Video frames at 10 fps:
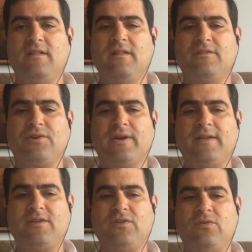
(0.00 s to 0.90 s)
turn
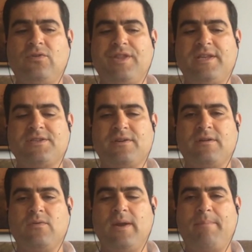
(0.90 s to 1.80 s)
out to do things that are
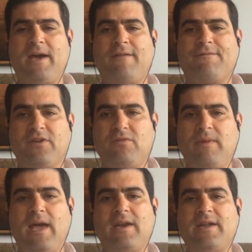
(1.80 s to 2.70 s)
quite bad for
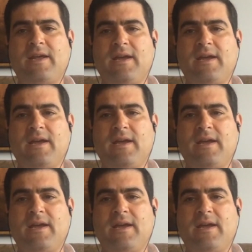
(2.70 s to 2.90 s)
humanity.